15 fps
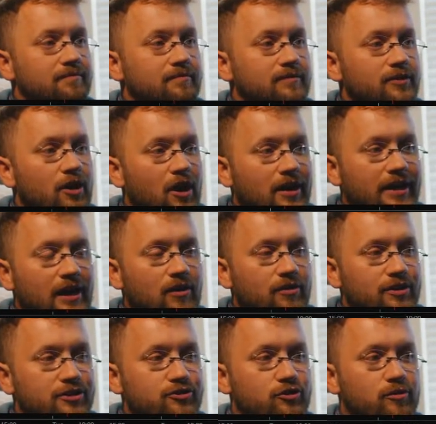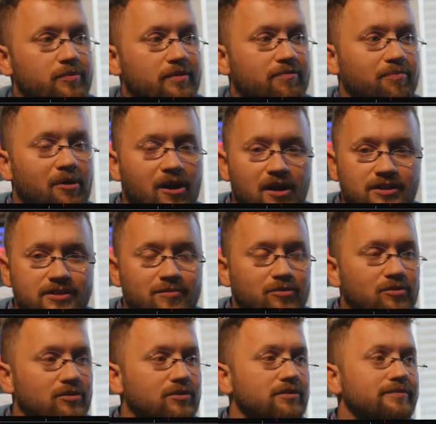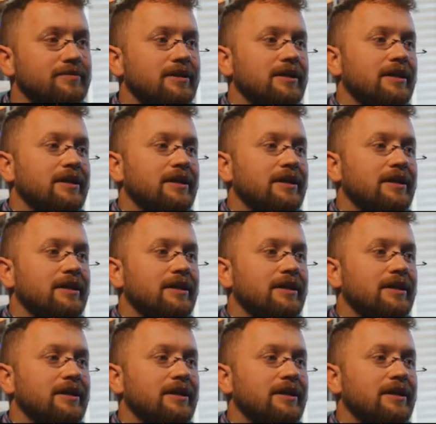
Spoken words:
Knock out this group if possible,